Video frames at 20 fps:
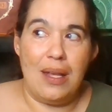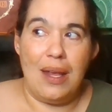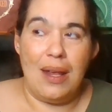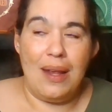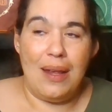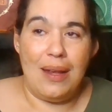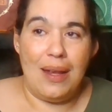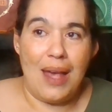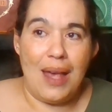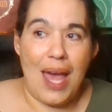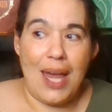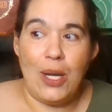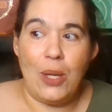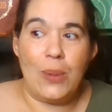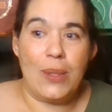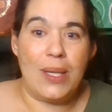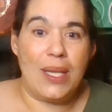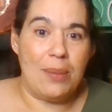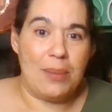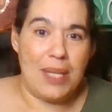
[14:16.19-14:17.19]
I don't keep
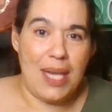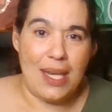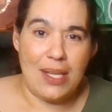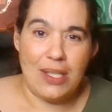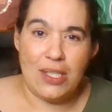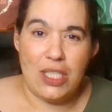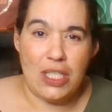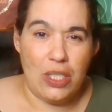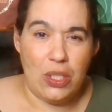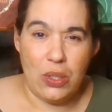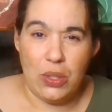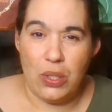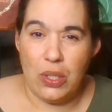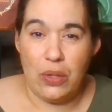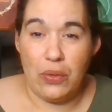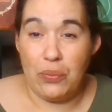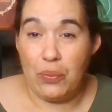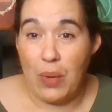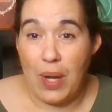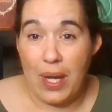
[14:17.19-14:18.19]
the AC unit
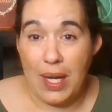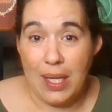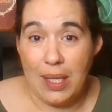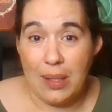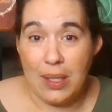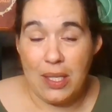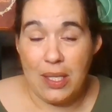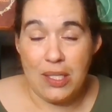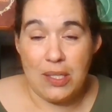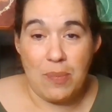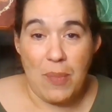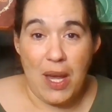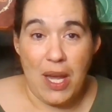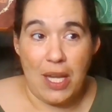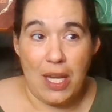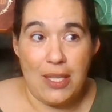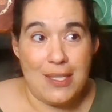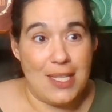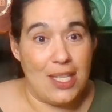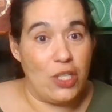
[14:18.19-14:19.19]
running because my
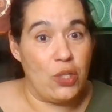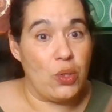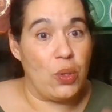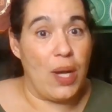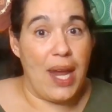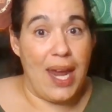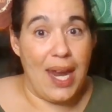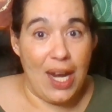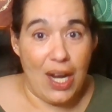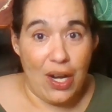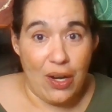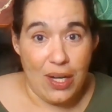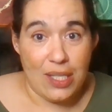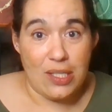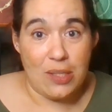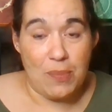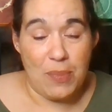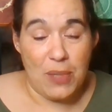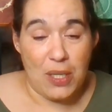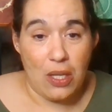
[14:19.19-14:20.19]
central air has
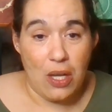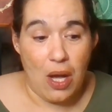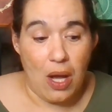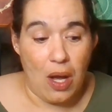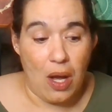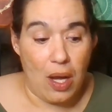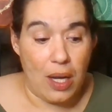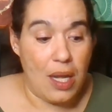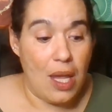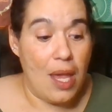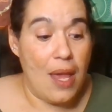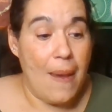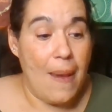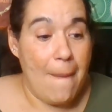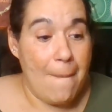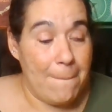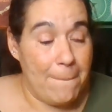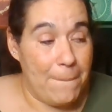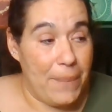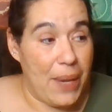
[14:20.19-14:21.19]
been gone.
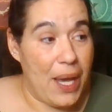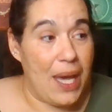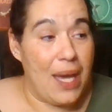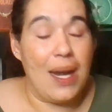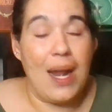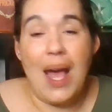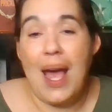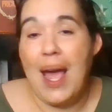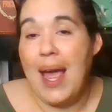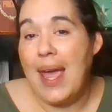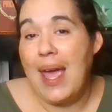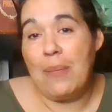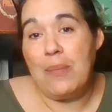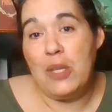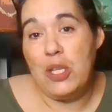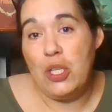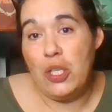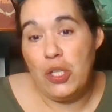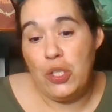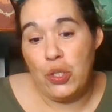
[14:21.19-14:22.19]
But I have been
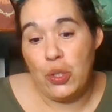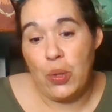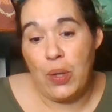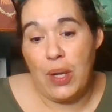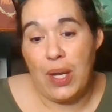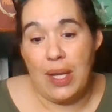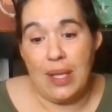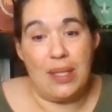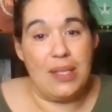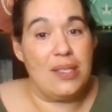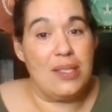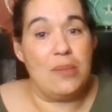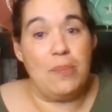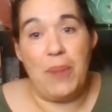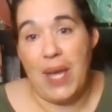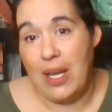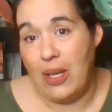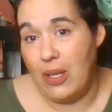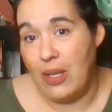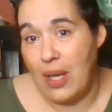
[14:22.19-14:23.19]
enjoying this bed, you
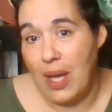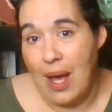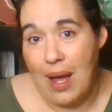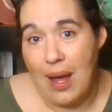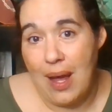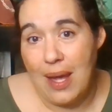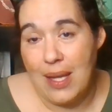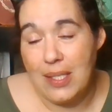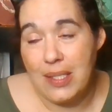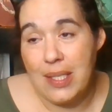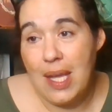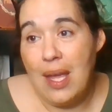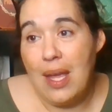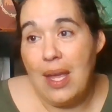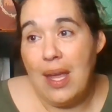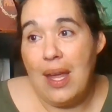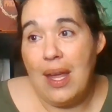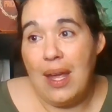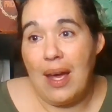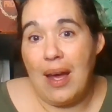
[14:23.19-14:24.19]
guys.
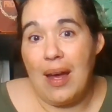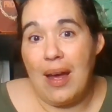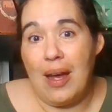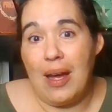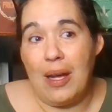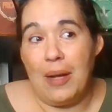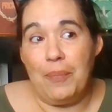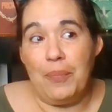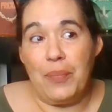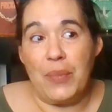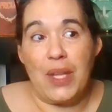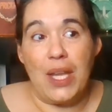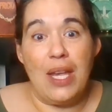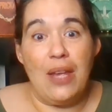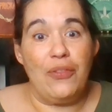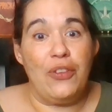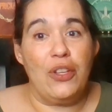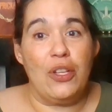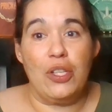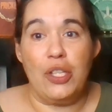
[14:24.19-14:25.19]
If you're
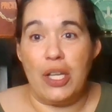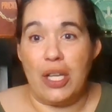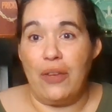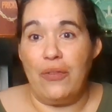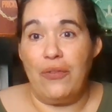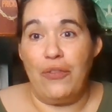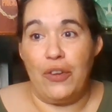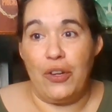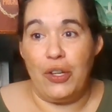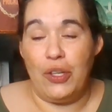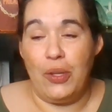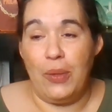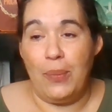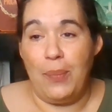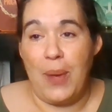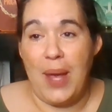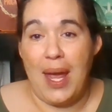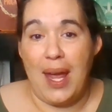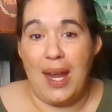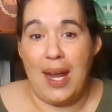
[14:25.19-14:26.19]
looking for a new
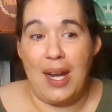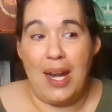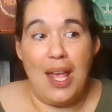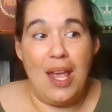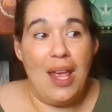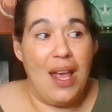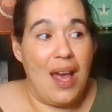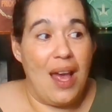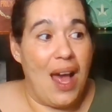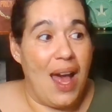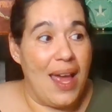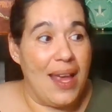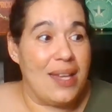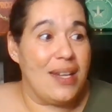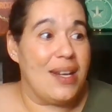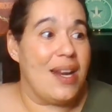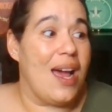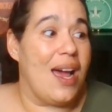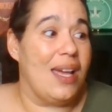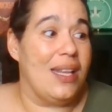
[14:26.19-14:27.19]
bed, I could
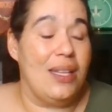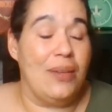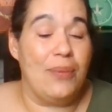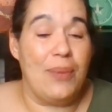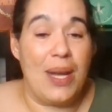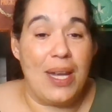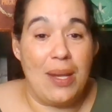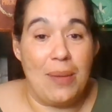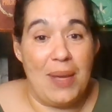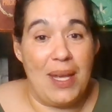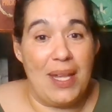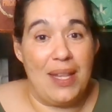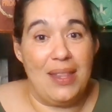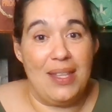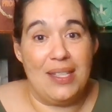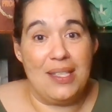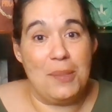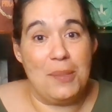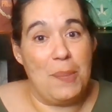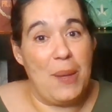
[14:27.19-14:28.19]
highly recommend this
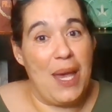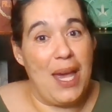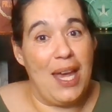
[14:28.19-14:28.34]
bed.